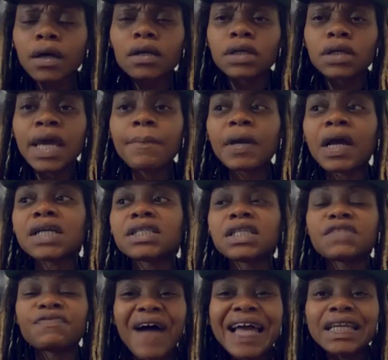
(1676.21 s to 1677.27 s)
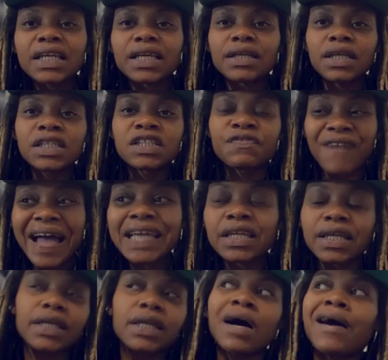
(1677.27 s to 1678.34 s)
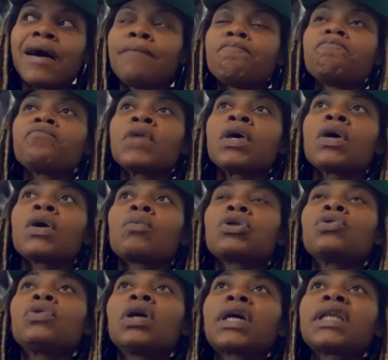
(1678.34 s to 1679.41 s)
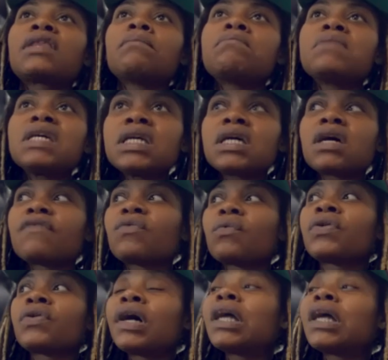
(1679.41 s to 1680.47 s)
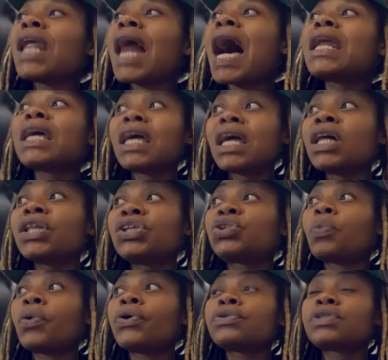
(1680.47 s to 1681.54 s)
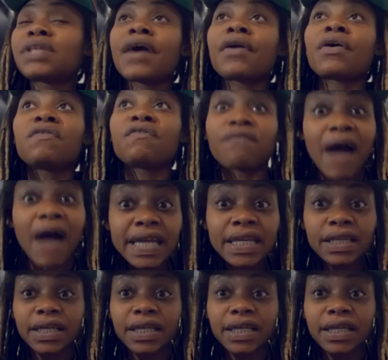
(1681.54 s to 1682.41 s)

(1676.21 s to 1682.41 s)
yeah, because it's violent. It's violent. Um, when you look at the meaning of the word, there are a lot of English words that are violent